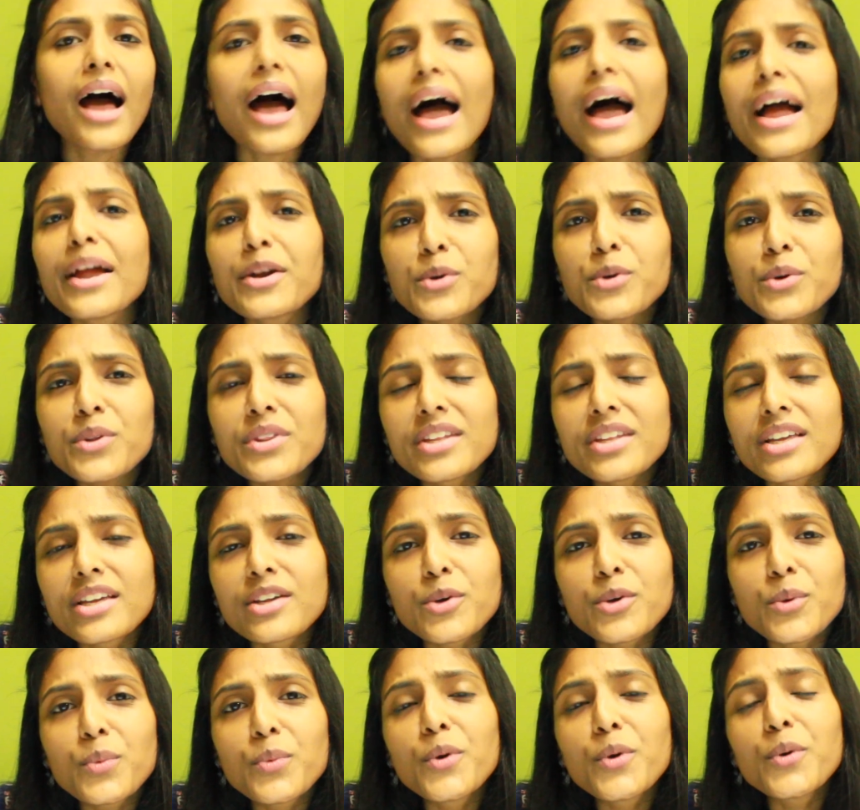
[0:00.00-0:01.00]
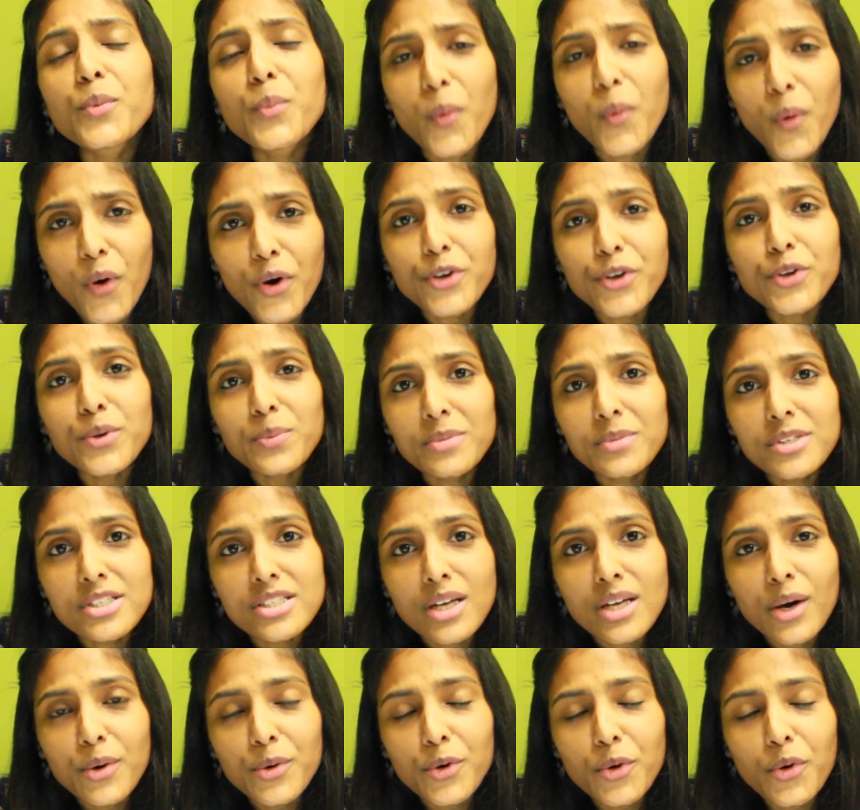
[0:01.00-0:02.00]
I don't think you would want to
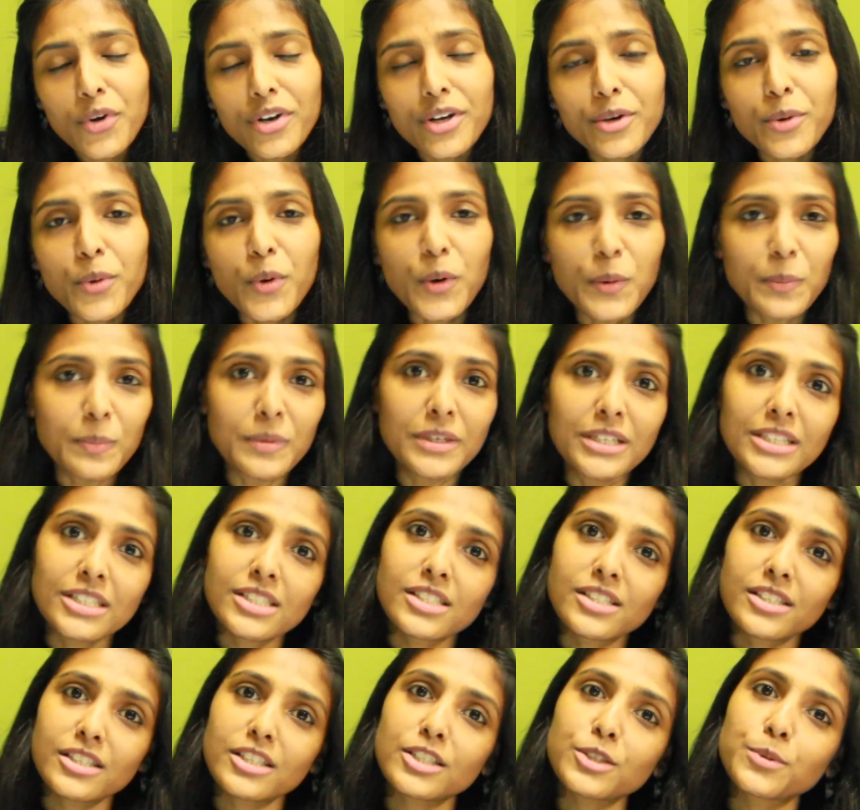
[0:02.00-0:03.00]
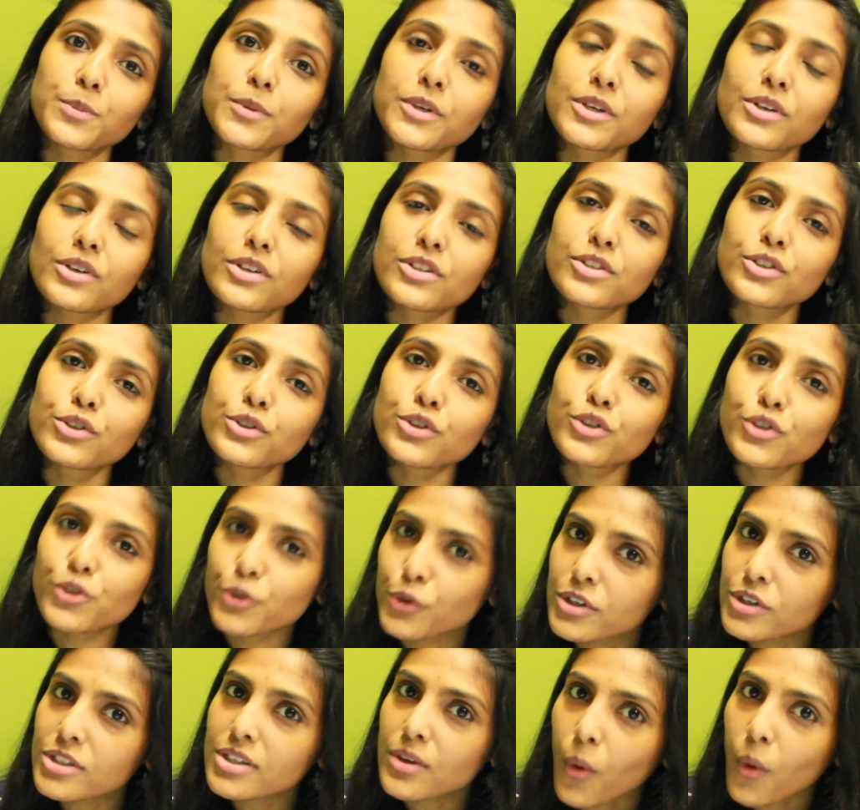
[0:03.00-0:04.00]
miss out on a good place just because you
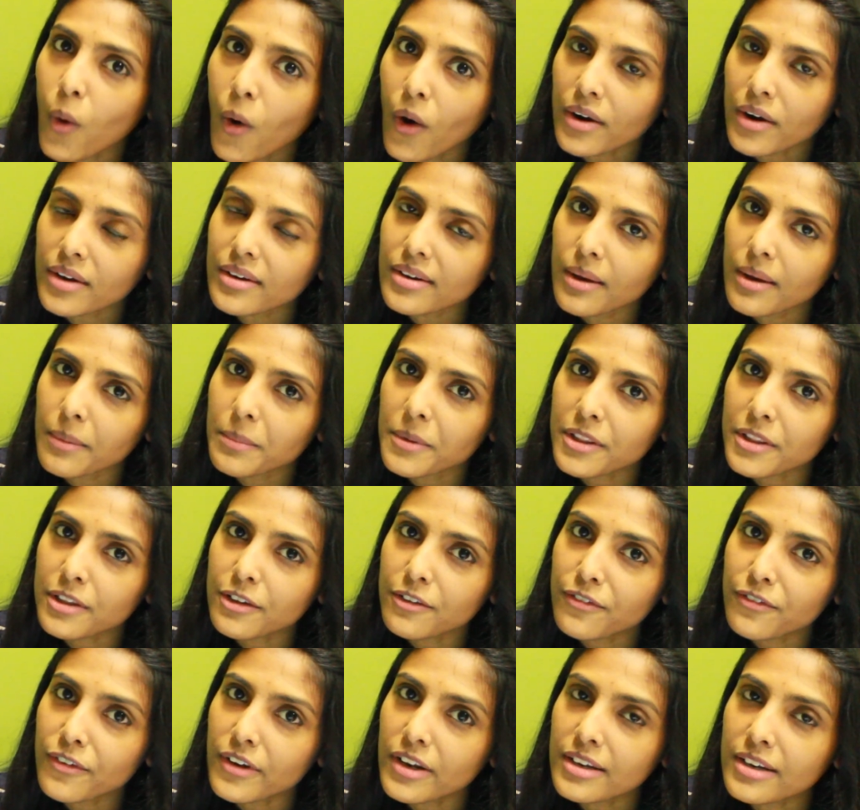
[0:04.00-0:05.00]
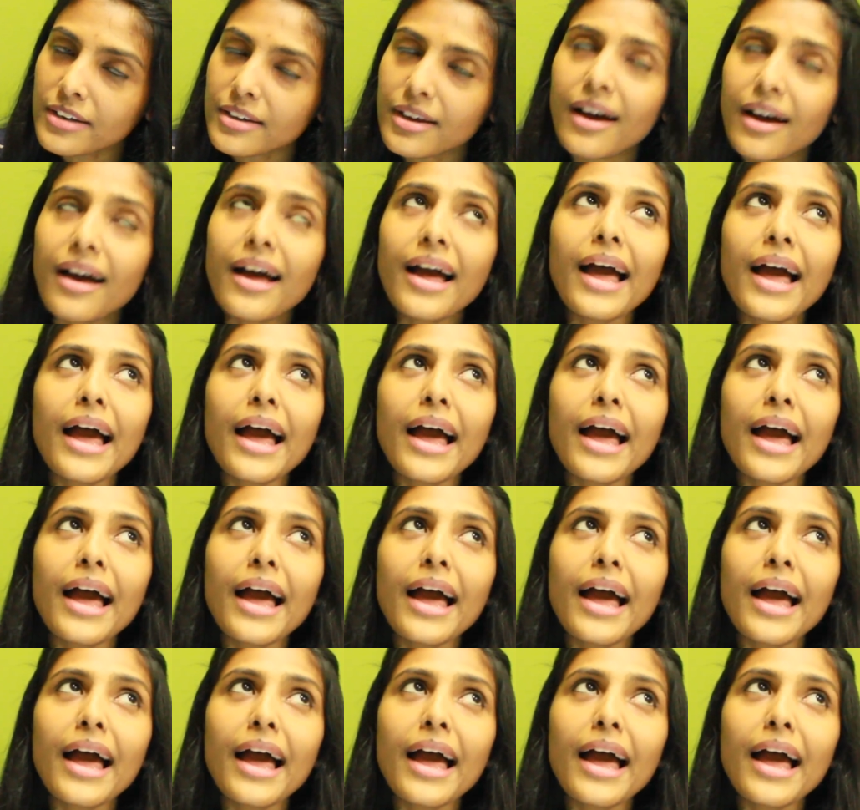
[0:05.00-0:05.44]
chose hot tub in the filter.